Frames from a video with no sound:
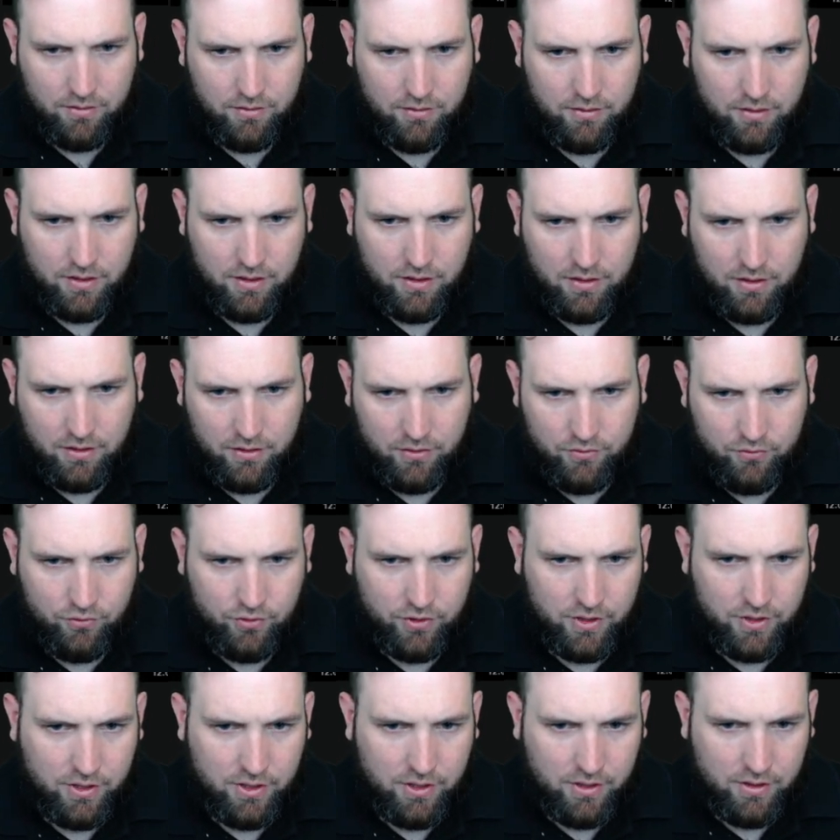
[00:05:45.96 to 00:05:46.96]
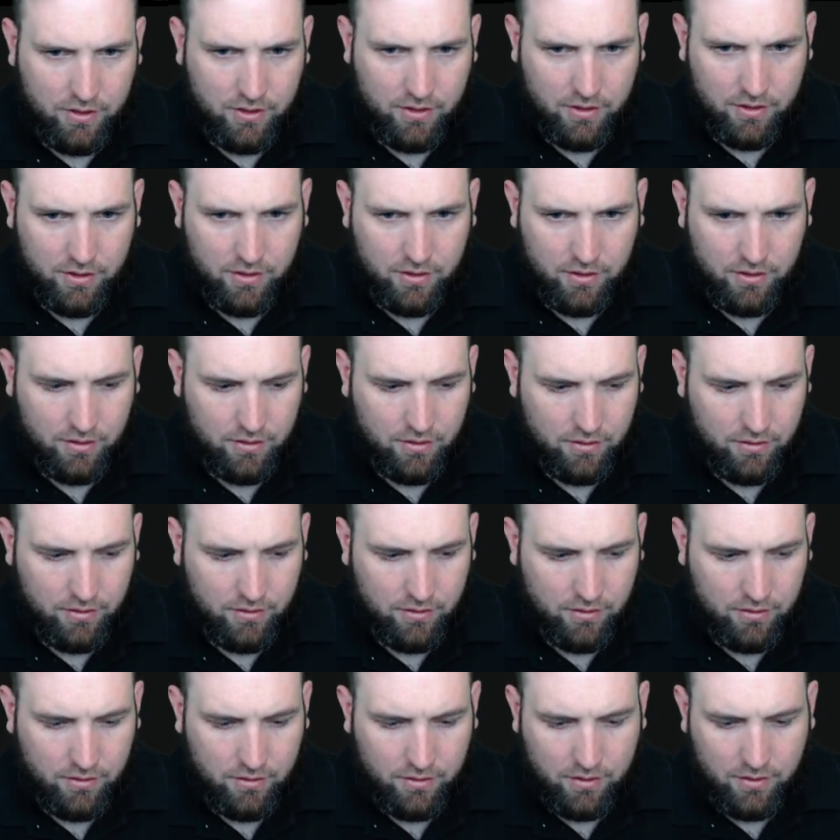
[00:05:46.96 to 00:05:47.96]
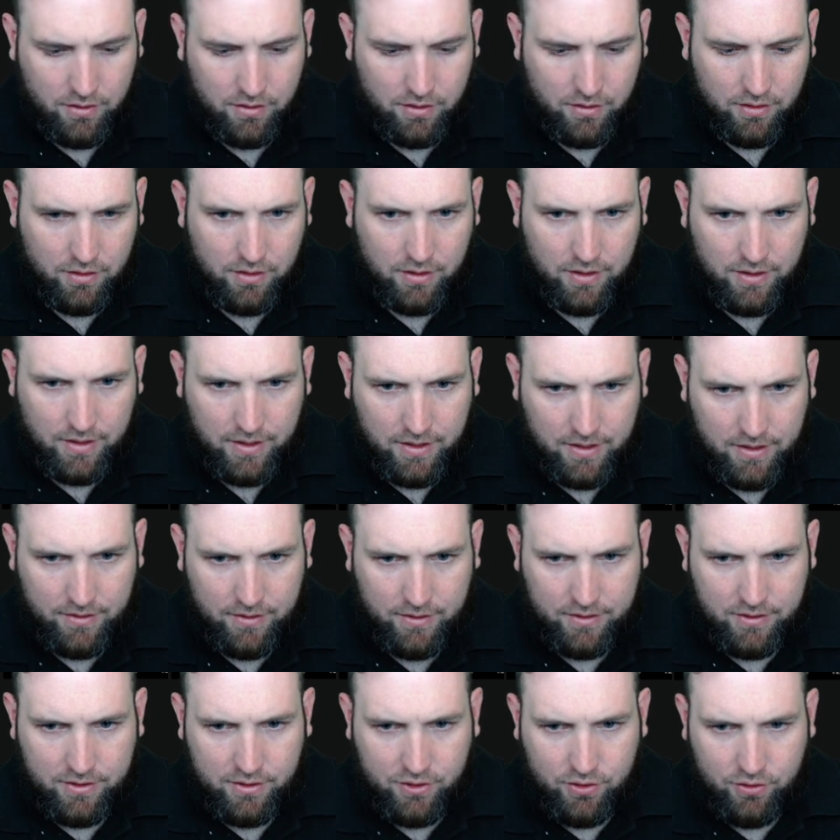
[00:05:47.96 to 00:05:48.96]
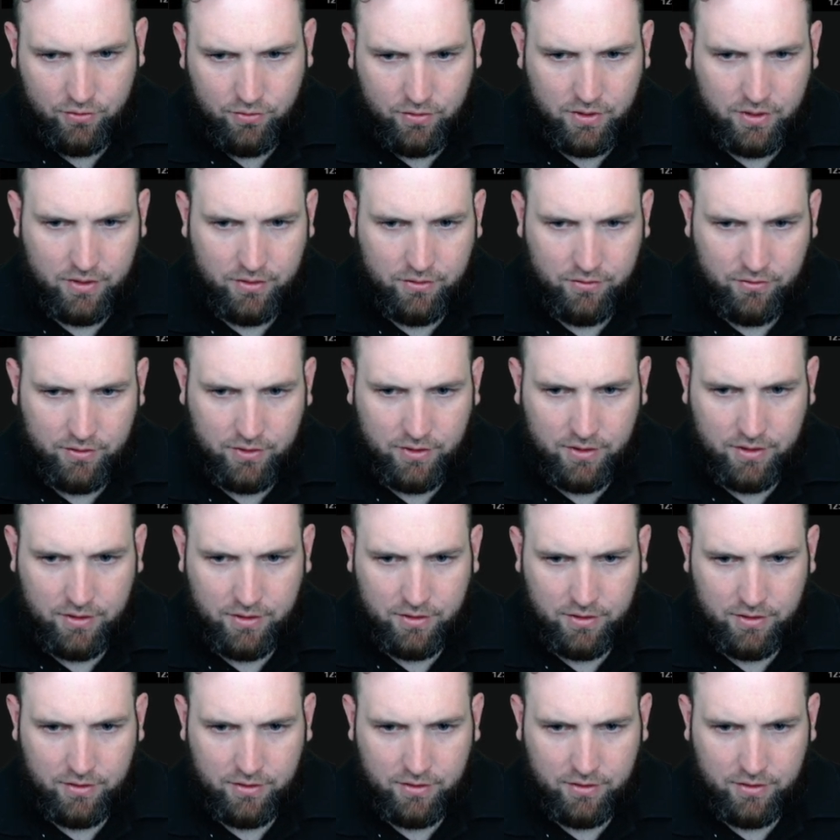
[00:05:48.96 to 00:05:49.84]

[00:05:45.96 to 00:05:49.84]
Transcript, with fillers: the 100, and the 200.